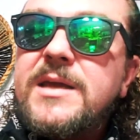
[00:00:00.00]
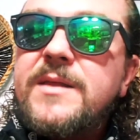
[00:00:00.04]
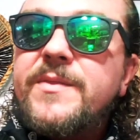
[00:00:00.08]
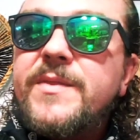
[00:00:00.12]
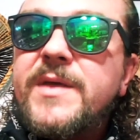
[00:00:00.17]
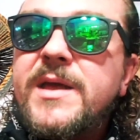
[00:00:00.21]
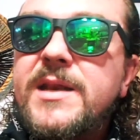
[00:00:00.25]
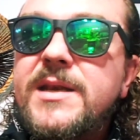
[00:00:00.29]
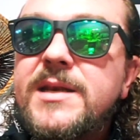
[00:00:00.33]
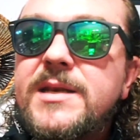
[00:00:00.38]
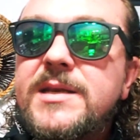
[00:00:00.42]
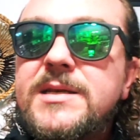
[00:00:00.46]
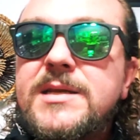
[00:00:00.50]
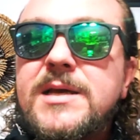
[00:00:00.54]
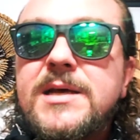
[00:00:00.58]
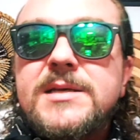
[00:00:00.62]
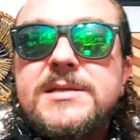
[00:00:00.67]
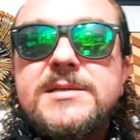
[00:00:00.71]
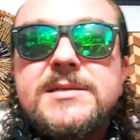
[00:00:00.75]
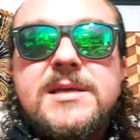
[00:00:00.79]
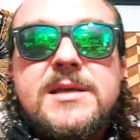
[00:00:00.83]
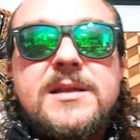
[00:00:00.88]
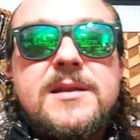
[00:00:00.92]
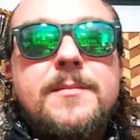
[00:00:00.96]
that
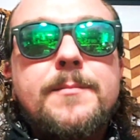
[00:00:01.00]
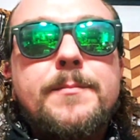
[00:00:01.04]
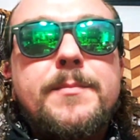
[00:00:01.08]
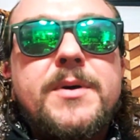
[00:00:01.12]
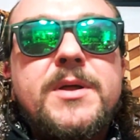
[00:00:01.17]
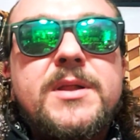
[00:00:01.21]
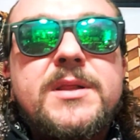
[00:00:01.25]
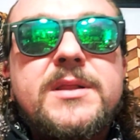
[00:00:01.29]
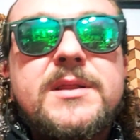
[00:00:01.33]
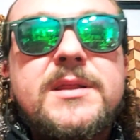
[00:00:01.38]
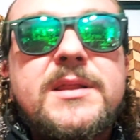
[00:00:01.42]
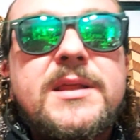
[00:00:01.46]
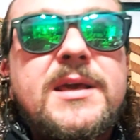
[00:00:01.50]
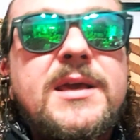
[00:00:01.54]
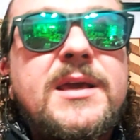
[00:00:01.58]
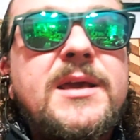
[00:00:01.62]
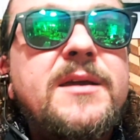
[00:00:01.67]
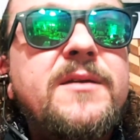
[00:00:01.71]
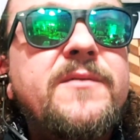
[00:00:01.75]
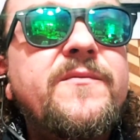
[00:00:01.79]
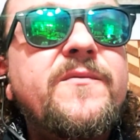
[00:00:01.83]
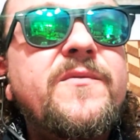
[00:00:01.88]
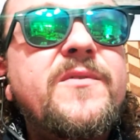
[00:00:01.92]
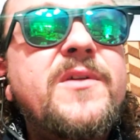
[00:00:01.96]
doesn't
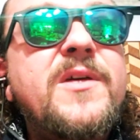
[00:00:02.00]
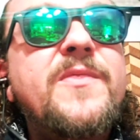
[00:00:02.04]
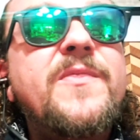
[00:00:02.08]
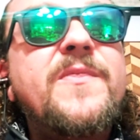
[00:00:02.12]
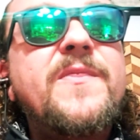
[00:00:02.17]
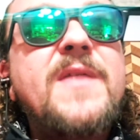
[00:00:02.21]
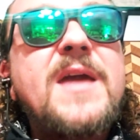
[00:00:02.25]
believe that